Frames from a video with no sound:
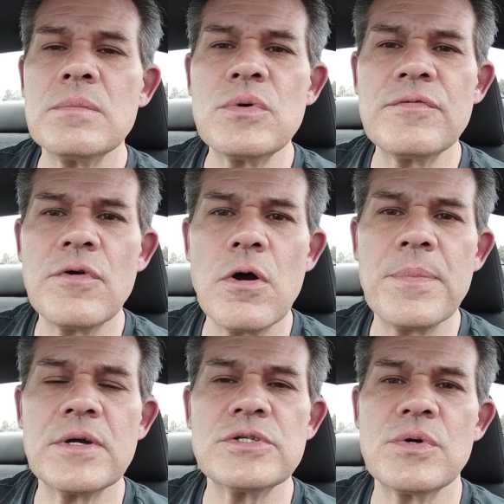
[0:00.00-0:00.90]
to move forward
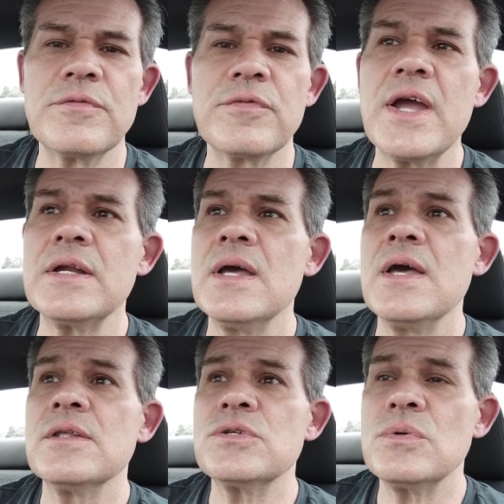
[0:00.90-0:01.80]
because you're afraid
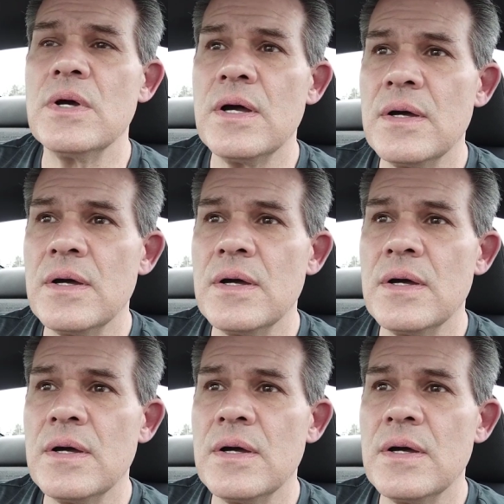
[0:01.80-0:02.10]
to